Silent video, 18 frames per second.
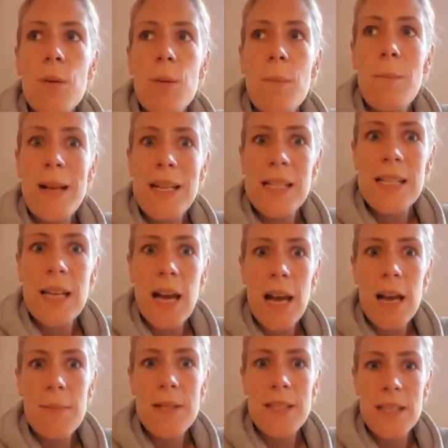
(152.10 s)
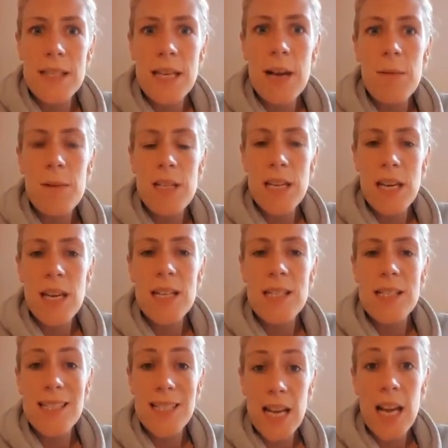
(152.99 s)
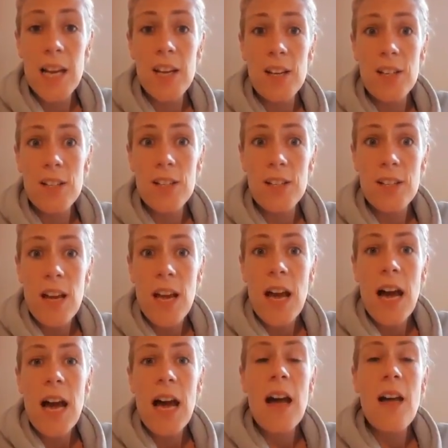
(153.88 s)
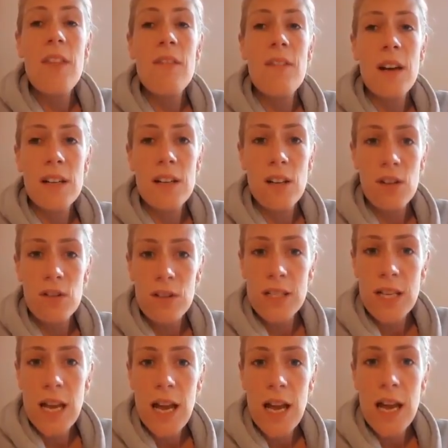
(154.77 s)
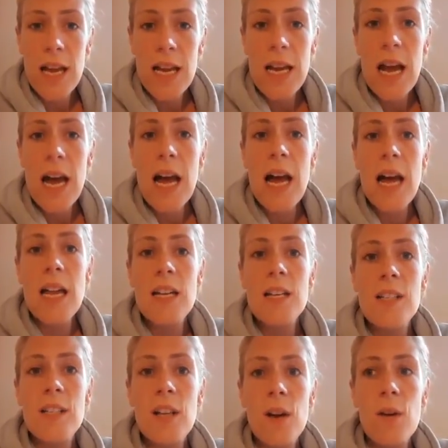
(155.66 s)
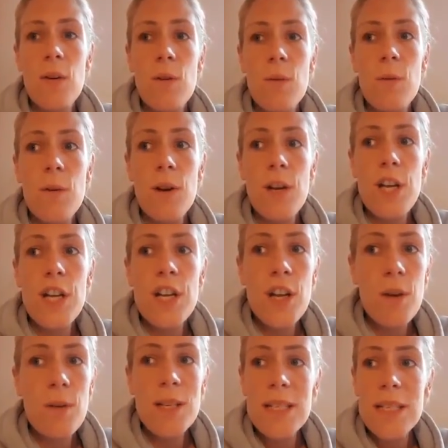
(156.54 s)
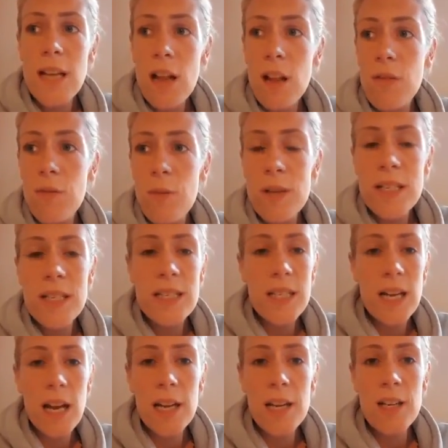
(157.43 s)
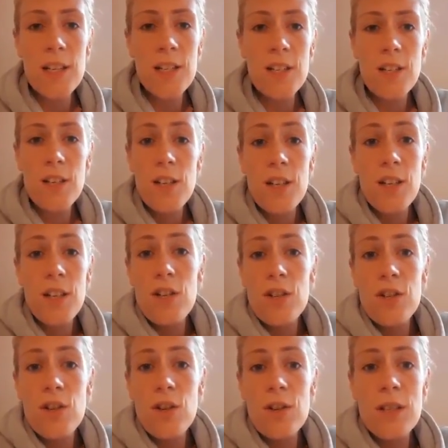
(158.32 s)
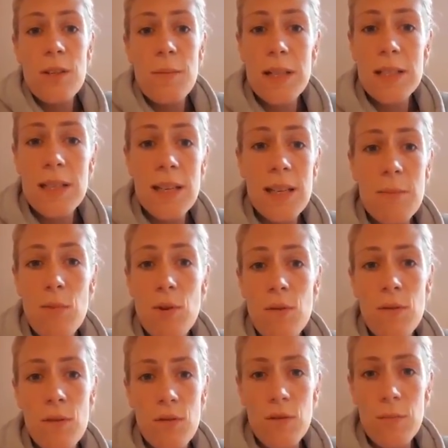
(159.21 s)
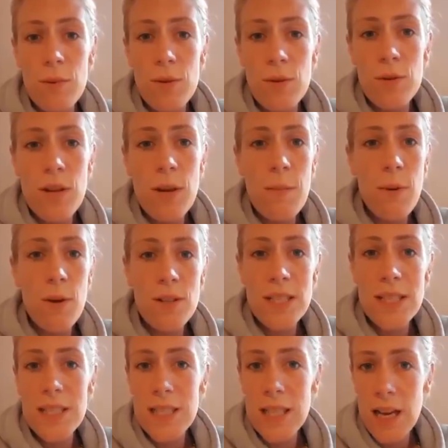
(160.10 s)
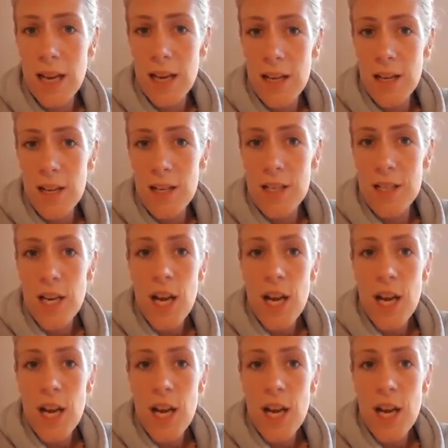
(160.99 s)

bedtime is a time when your kids are tired and they've had a long day, and so yourself when you're tired, you're just automatically more vulnerable. Your body's tired,